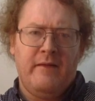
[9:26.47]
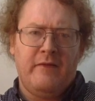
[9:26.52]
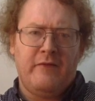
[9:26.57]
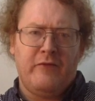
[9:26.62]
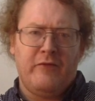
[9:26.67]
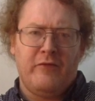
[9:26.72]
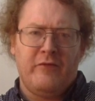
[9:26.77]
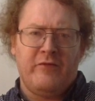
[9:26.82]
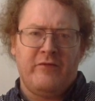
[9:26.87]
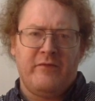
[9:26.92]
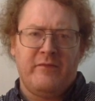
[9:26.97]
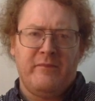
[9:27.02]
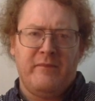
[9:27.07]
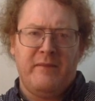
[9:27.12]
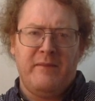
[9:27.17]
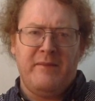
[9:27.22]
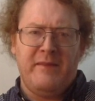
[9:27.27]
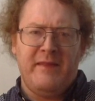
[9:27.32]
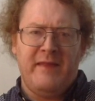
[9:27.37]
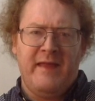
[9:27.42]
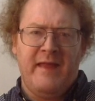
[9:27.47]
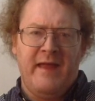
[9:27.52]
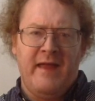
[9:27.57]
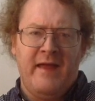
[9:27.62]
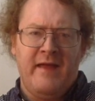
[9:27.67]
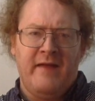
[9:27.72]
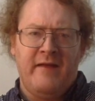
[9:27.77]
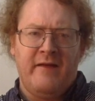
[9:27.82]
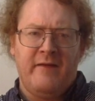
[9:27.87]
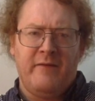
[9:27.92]
towards maybe the
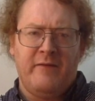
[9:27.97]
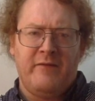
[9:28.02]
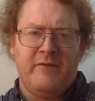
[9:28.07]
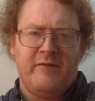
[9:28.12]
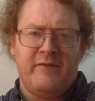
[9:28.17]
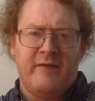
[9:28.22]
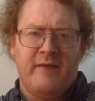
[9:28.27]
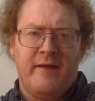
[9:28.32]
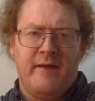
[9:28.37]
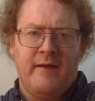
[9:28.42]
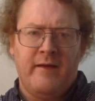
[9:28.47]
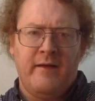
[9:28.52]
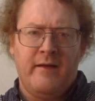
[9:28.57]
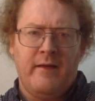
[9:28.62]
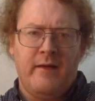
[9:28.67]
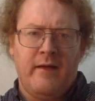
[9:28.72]
end, I would say.